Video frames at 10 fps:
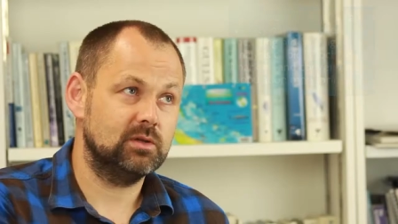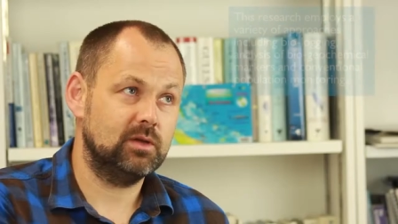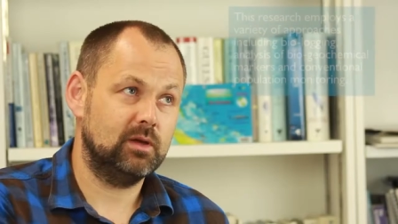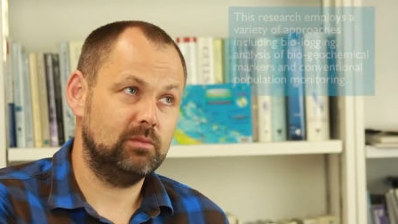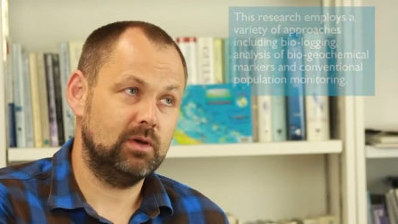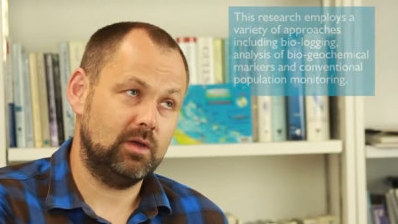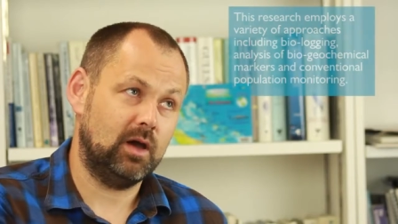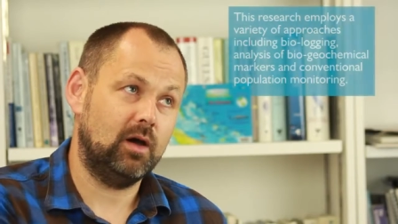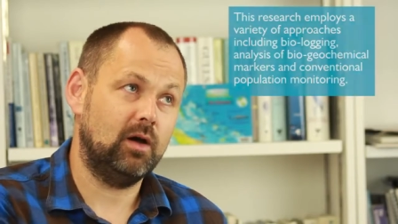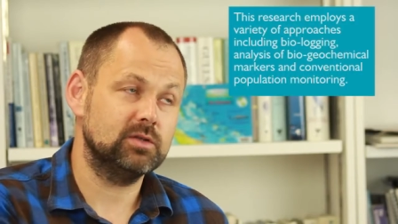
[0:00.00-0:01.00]
at the
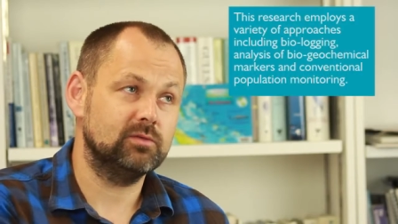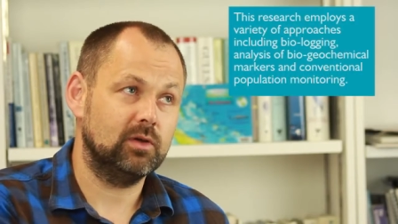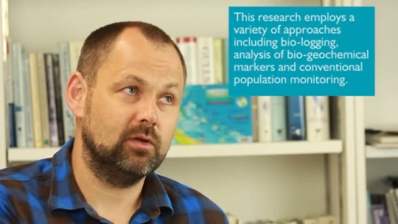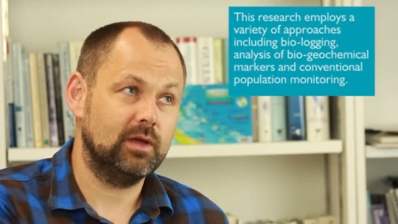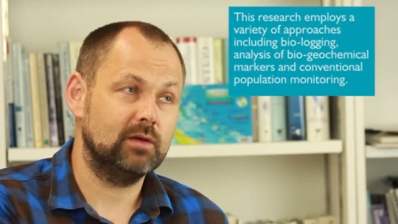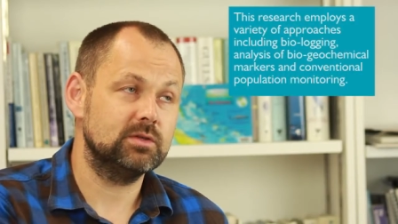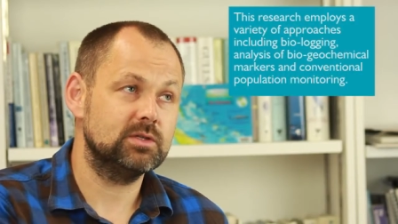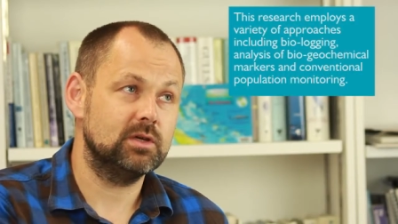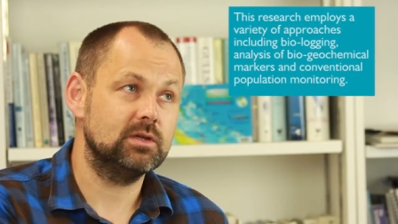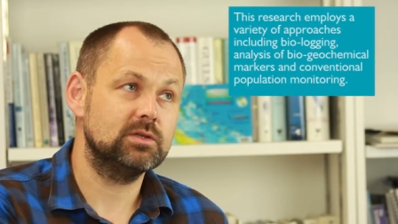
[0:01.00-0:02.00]
heart of a lot of that
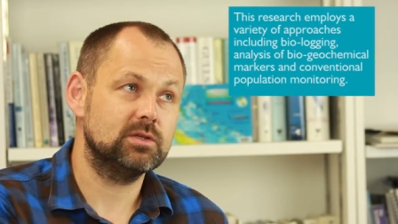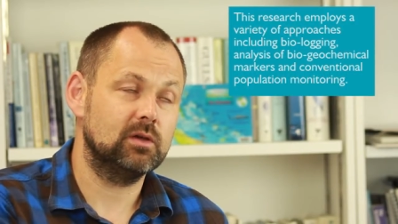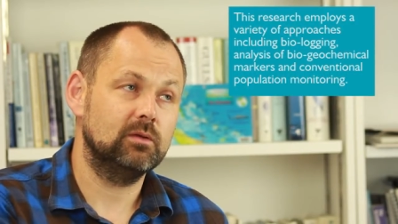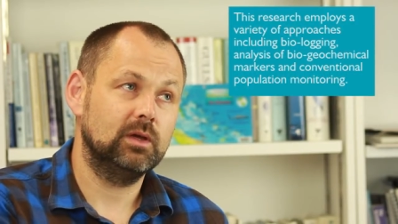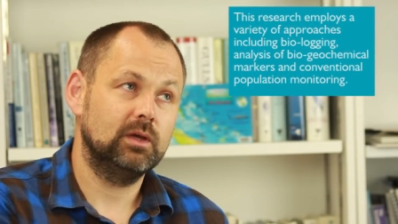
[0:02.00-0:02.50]
research, so